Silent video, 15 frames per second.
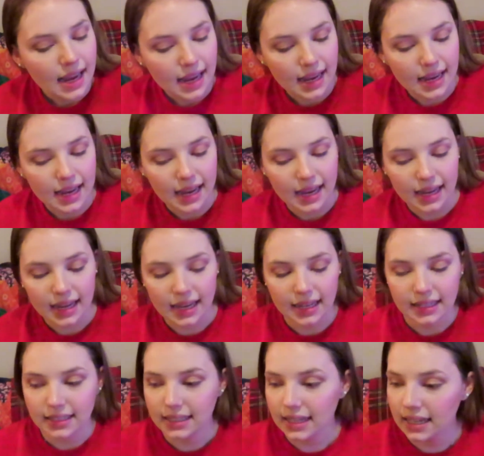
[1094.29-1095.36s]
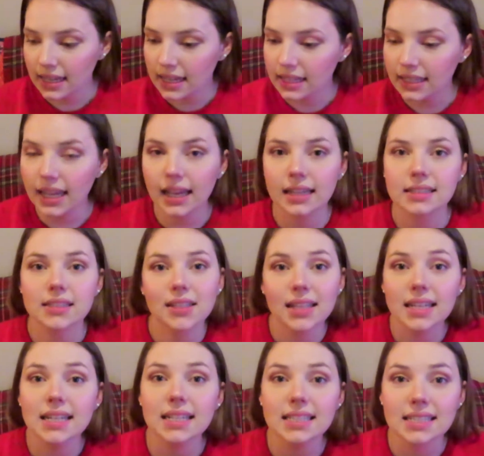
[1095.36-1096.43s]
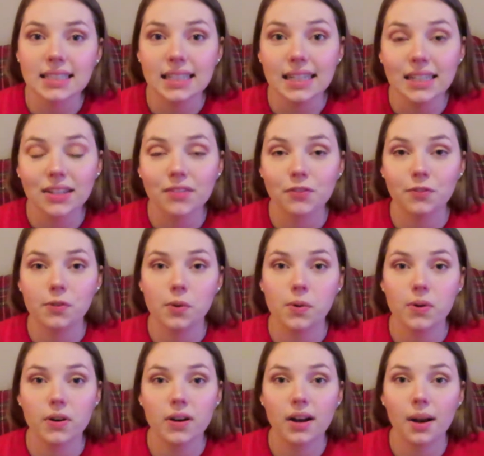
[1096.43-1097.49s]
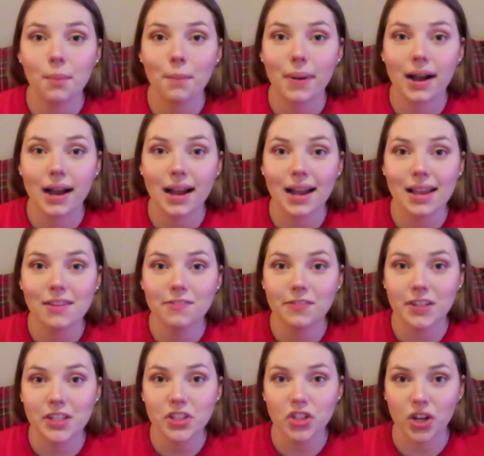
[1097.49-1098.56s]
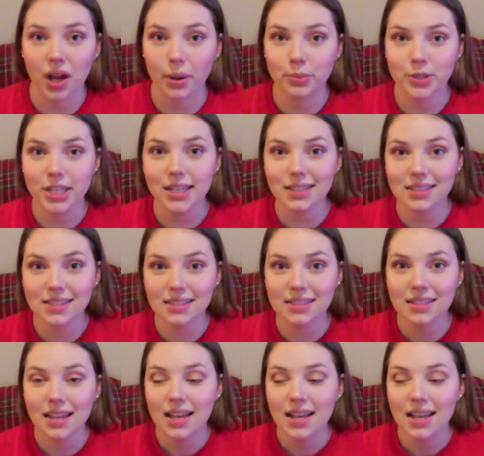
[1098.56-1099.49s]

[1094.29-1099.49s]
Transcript: And yeah, so that is it for my finished objects.